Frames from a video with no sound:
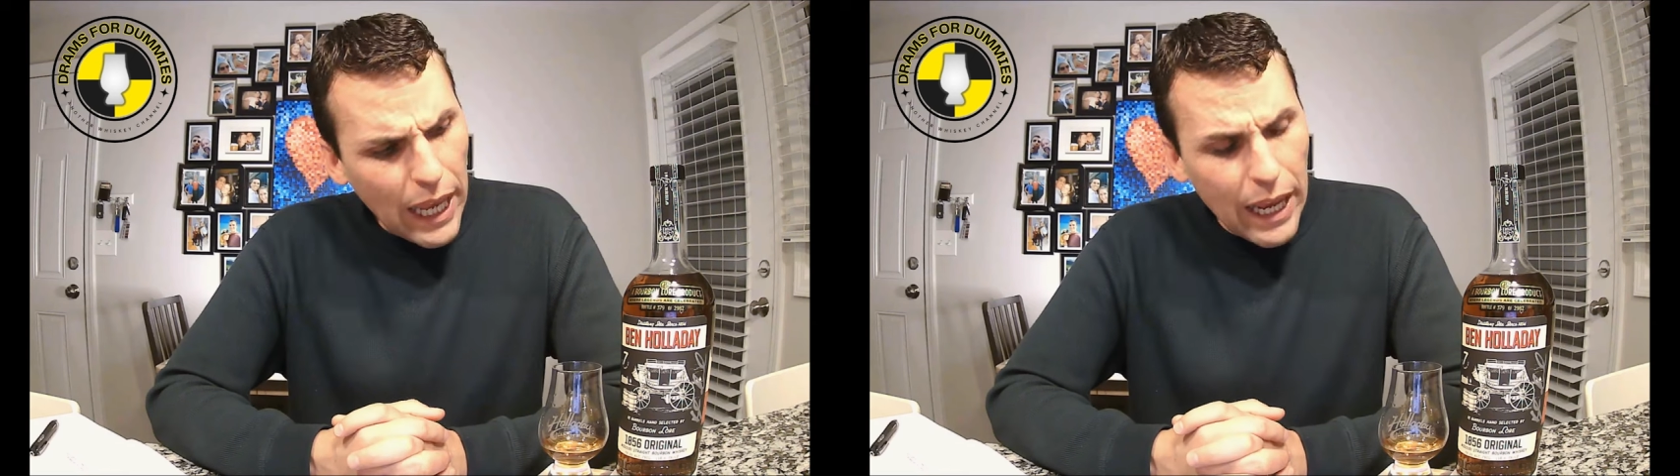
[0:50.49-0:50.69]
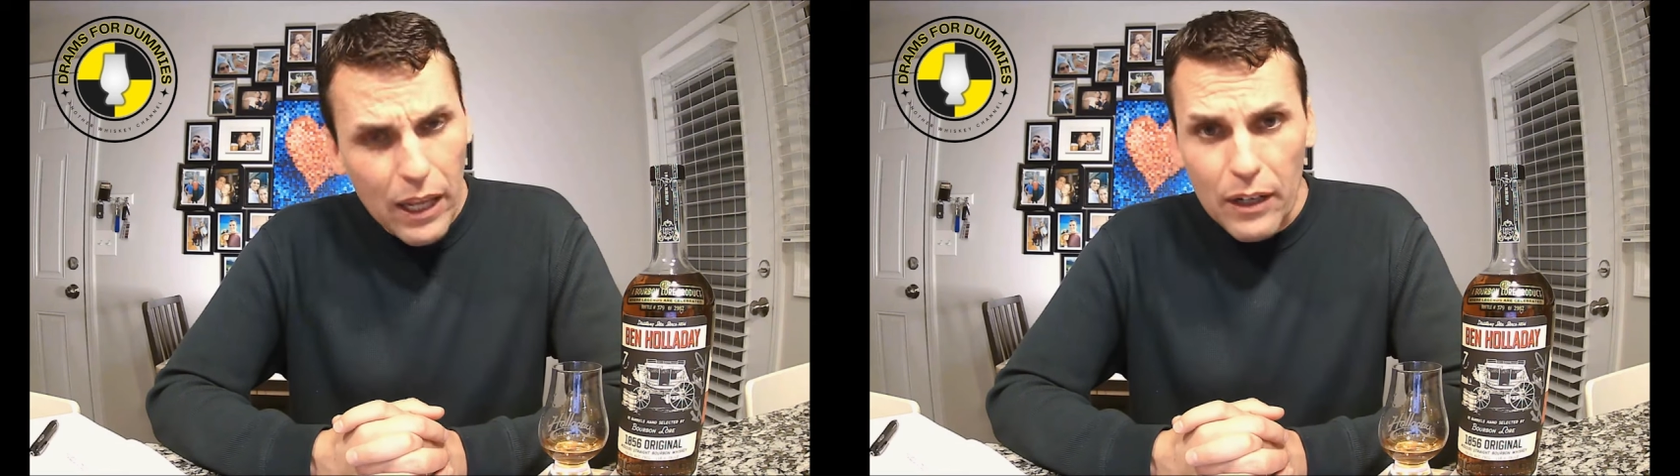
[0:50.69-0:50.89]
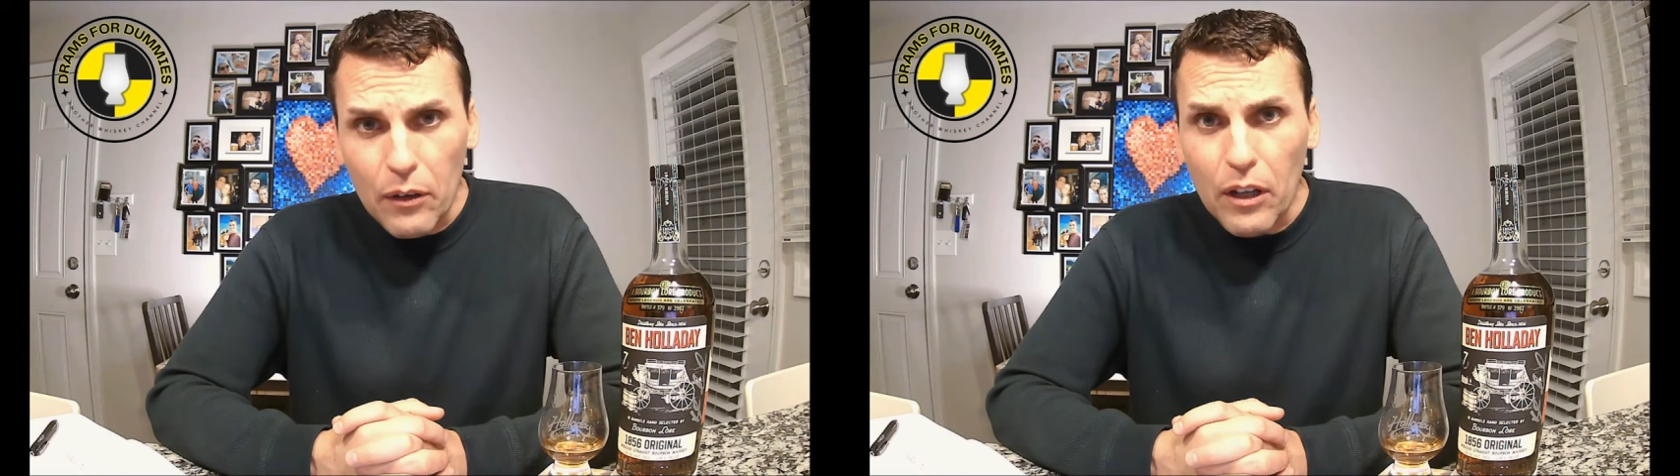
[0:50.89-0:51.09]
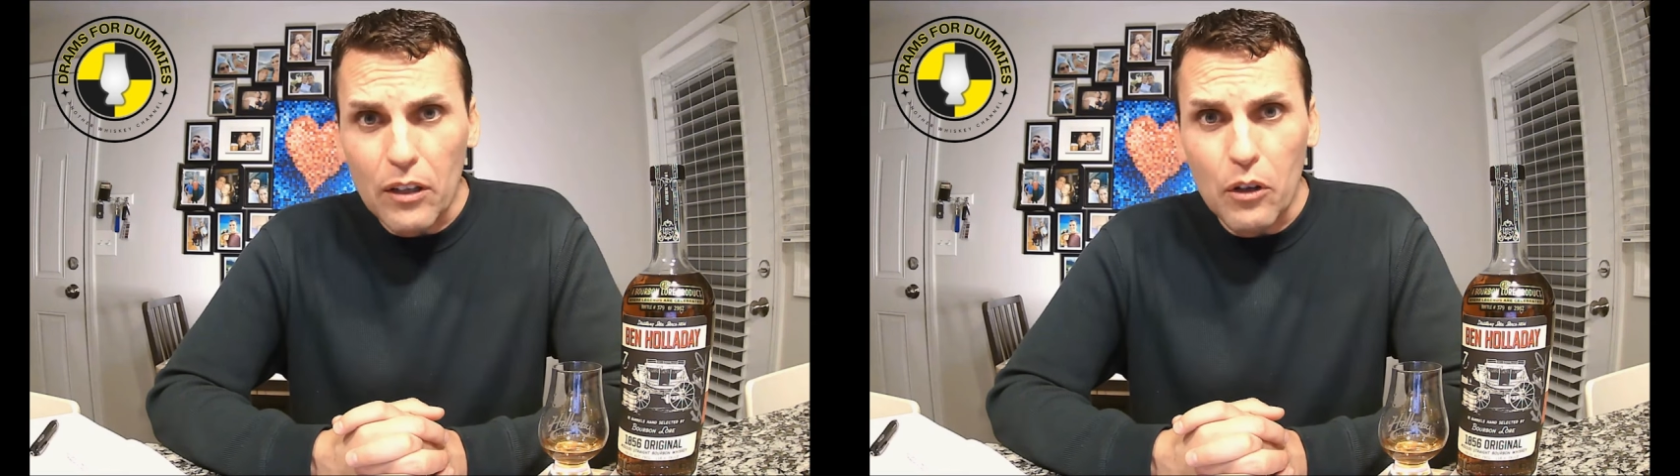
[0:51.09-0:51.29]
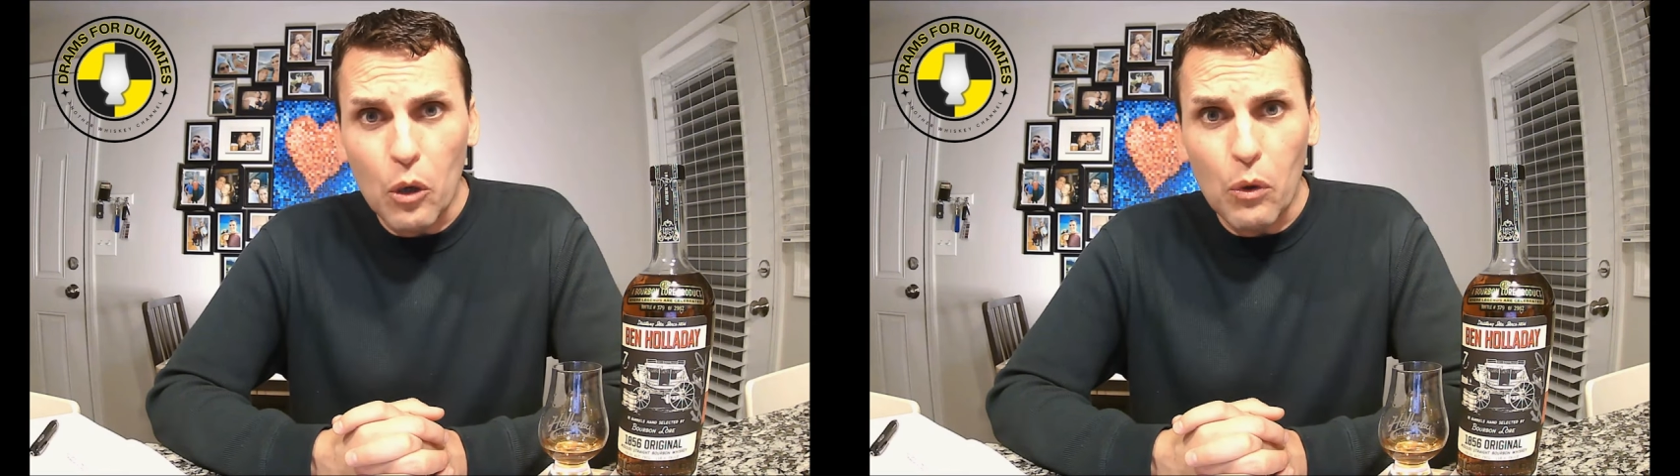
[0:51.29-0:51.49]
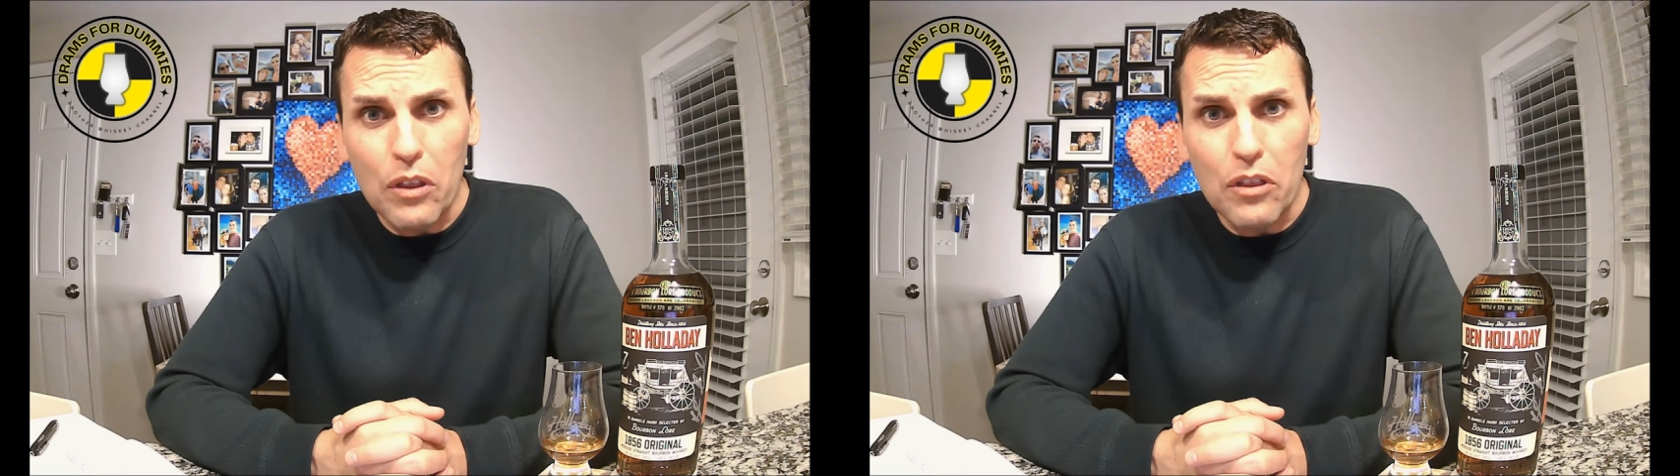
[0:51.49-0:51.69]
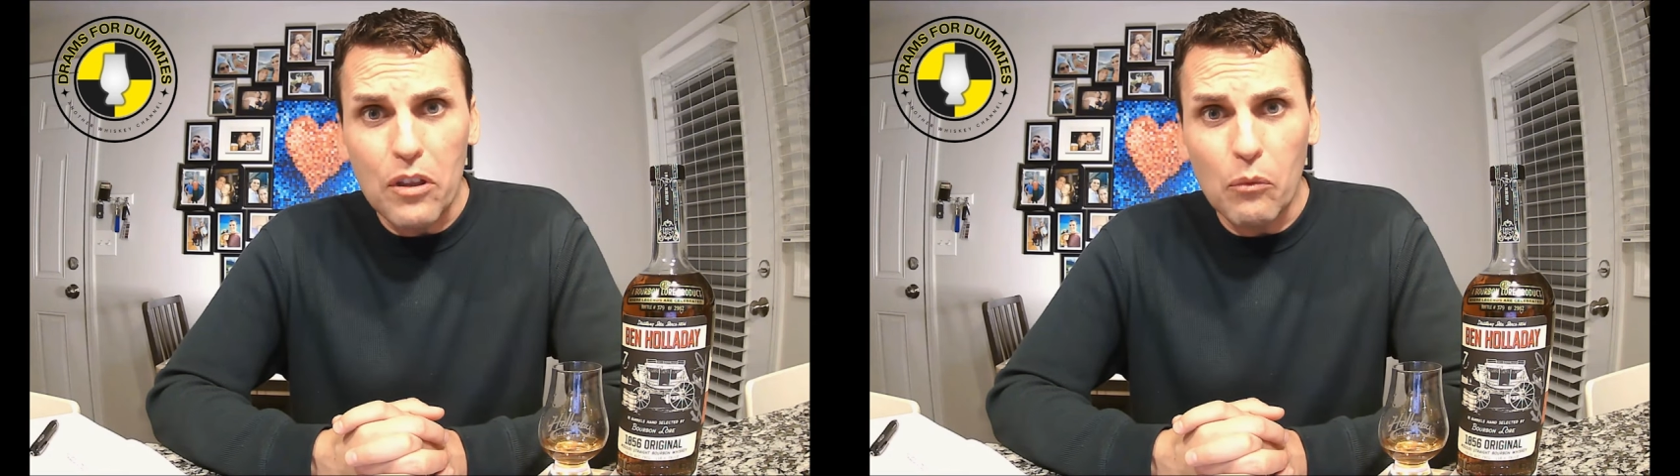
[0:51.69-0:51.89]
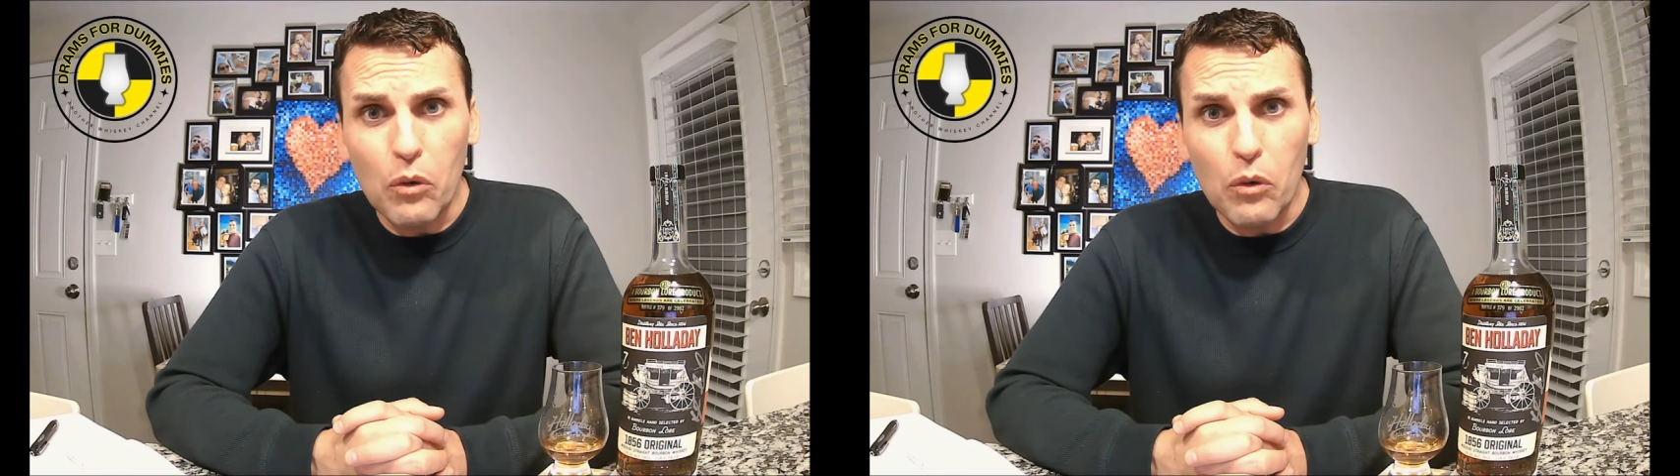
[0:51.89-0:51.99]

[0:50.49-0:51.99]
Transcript: And, you know, when,